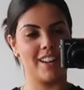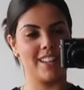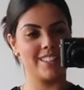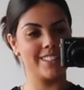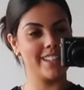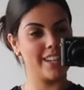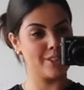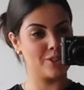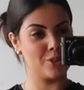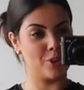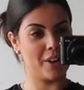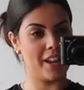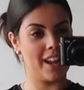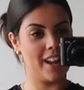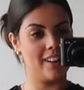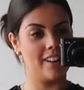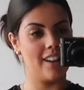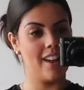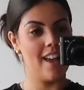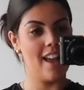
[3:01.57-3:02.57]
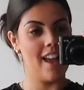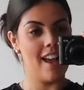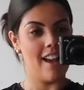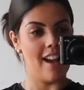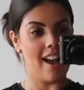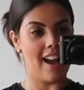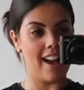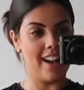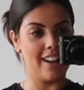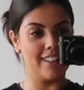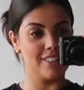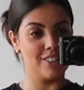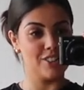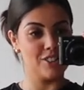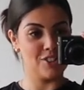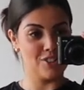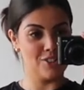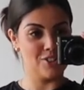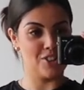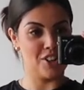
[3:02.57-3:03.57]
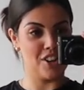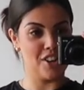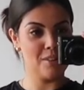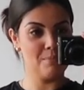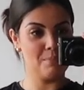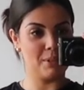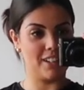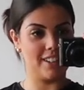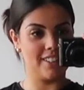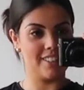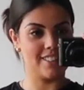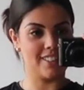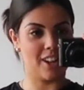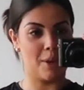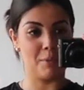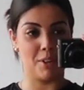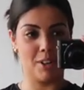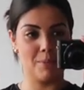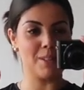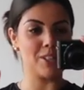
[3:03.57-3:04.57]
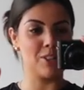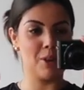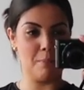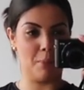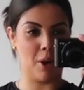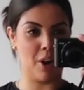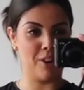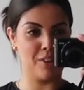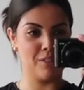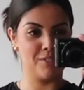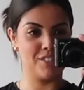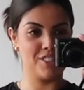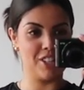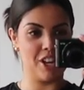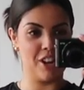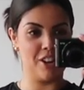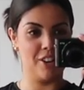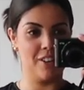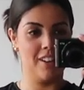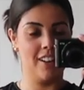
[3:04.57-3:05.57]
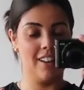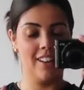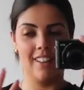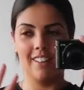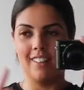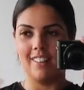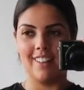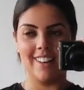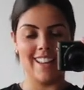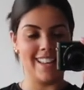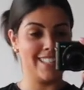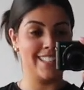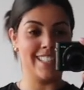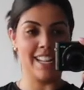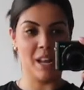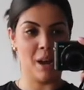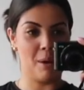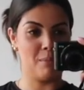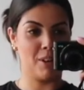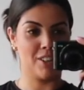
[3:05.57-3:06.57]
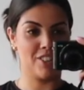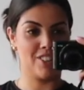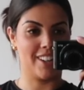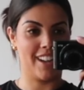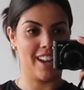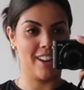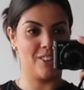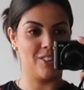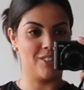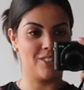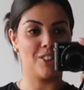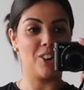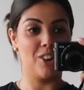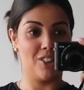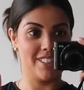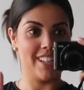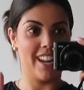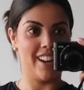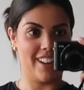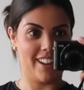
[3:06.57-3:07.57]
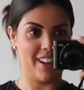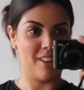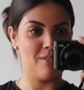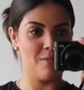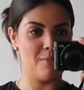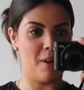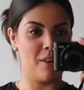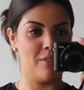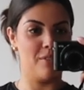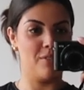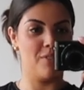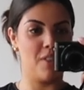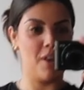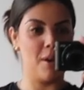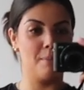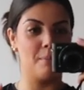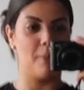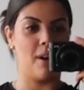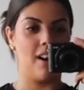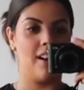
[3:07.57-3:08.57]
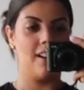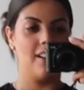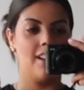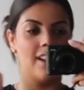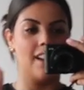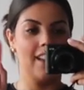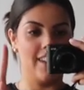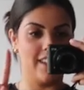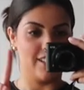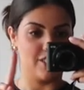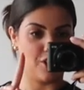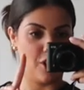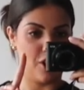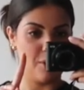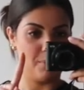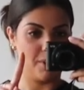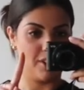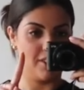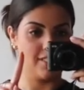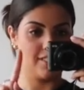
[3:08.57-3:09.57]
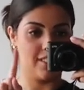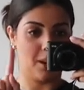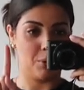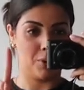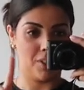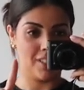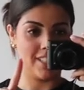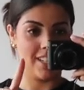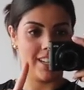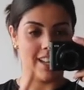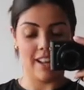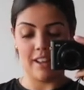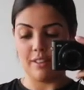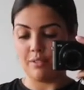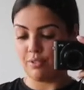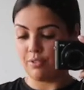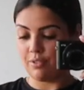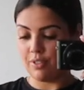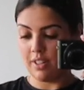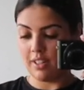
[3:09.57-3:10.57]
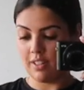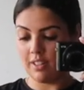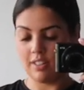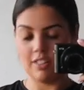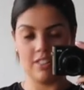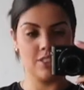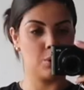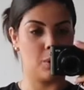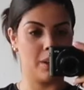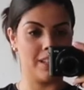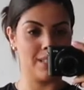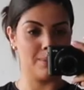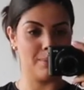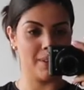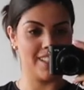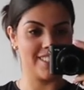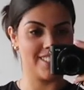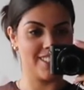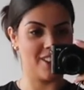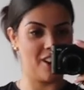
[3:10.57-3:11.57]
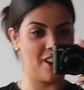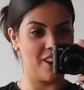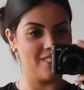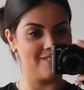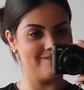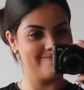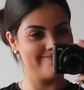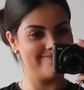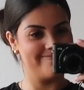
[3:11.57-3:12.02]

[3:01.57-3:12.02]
like TikToking and YouTube, because I'm gonna be doing both. So let's see how much I get content I get for both of them. But let's go, because I wanted to leave 20 minutes ago.